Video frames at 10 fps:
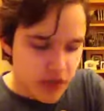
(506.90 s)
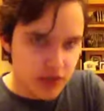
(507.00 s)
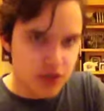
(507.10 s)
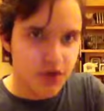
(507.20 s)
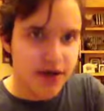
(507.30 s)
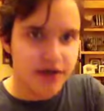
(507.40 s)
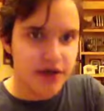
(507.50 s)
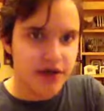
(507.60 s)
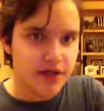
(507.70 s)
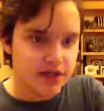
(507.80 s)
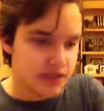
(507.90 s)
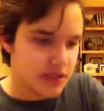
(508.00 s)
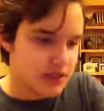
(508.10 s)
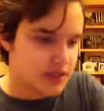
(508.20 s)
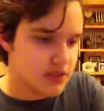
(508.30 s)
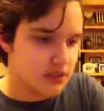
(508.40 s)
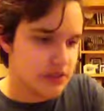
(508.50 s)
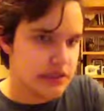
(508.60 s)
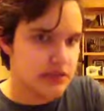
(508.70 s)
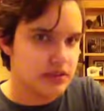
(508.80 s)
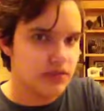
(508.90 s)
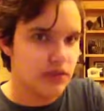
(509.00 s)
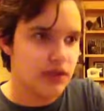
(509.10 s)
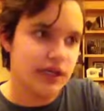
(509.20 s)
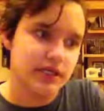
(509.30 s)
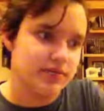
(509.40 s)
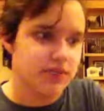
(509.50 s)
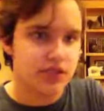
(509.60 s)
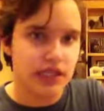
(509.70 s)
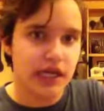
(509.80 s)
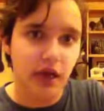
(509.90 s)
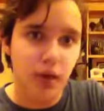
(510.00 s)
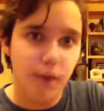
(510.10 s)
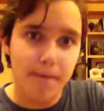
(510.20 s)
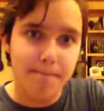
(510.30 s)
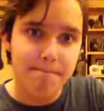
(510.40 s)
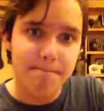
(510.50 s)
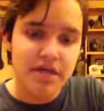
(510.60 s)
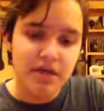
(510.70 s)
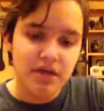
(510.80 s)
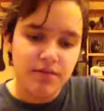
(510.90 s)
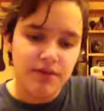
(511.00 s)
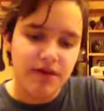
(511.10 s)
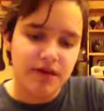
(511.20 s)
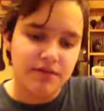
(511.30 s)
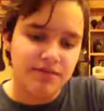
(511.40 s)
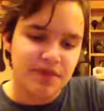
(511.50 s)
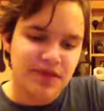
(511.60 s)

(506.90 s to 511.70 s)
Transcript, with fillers: He's a great writer as it is, as well as much as I know. But um,